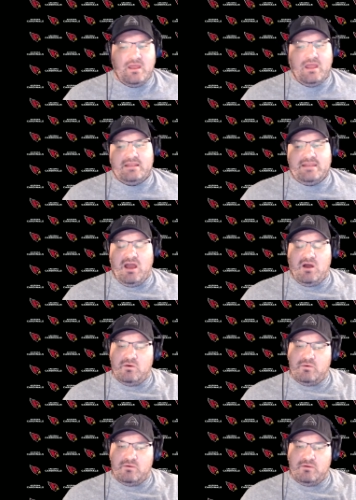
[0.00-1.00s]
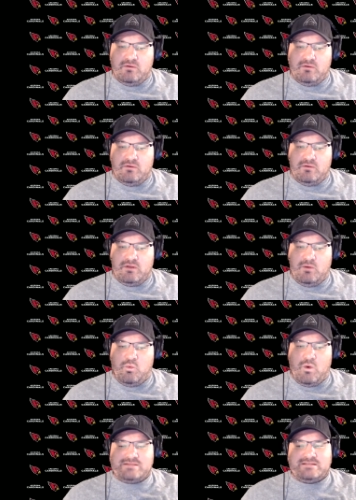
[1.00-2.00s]
Now, it
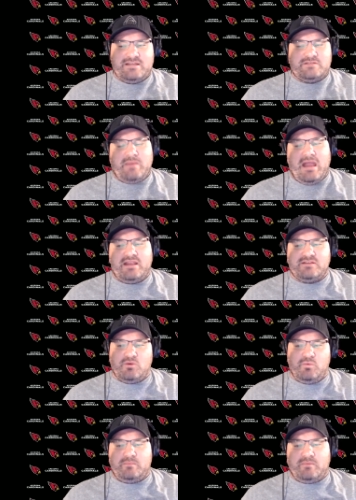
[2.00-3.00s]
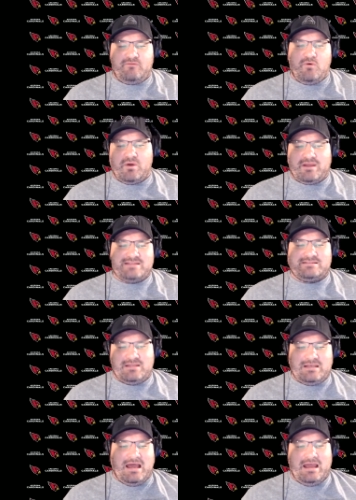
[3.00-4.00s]
wasn't as bad as the week before against
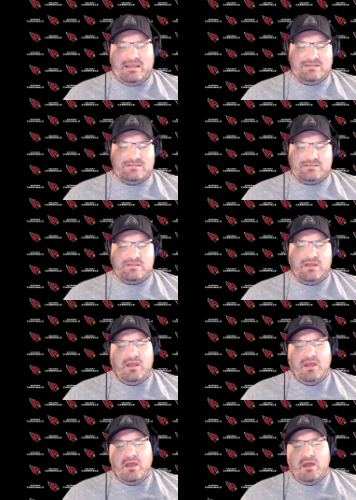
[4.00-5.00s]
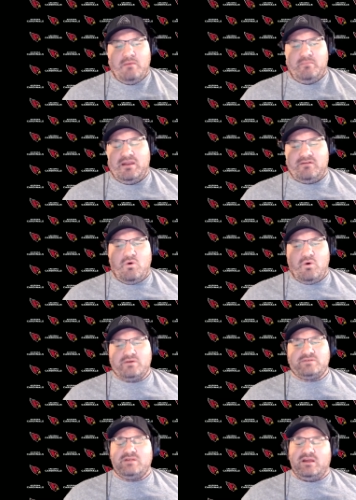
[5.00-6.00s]
the Lions. But, of
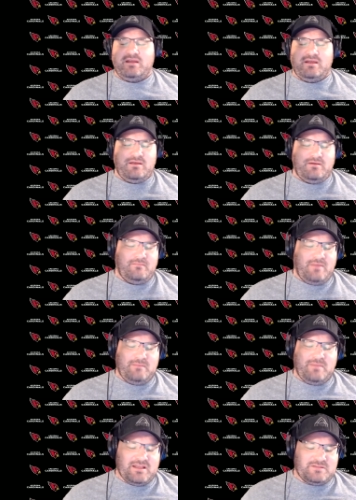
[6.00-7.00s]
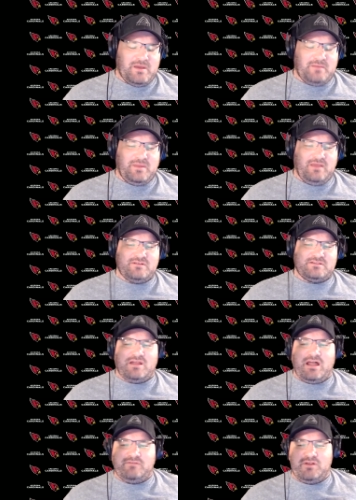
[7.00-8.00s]
course, my biggest pet peeve is, a
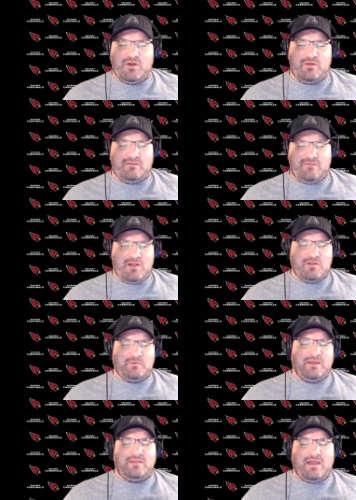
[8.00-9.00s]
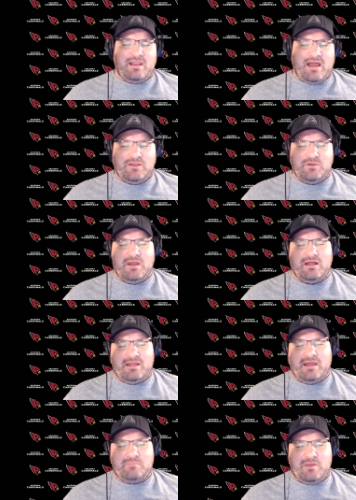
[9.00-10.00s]
lot of you know that follow me, that I do not
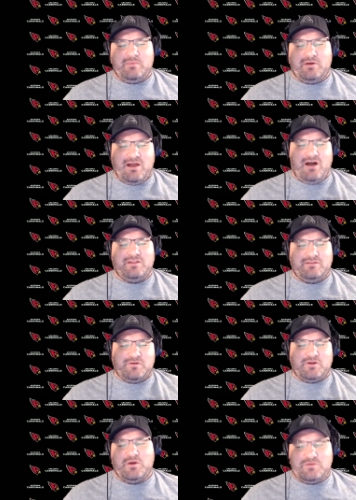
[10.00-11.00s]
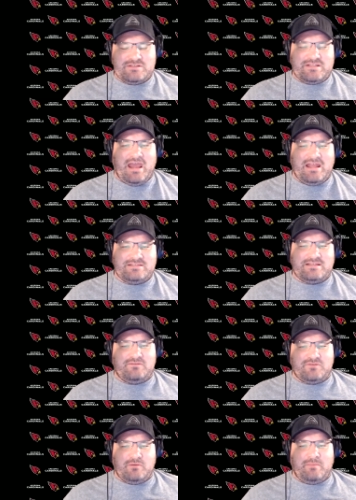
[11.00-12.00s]
like people calling for coaches' heads
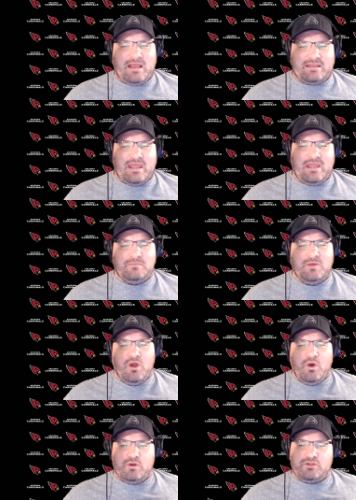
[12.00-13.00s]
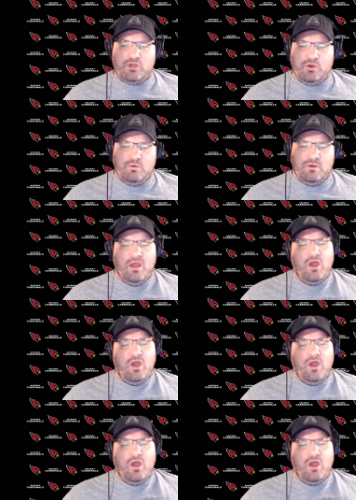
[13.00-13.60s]
after a bad game or two.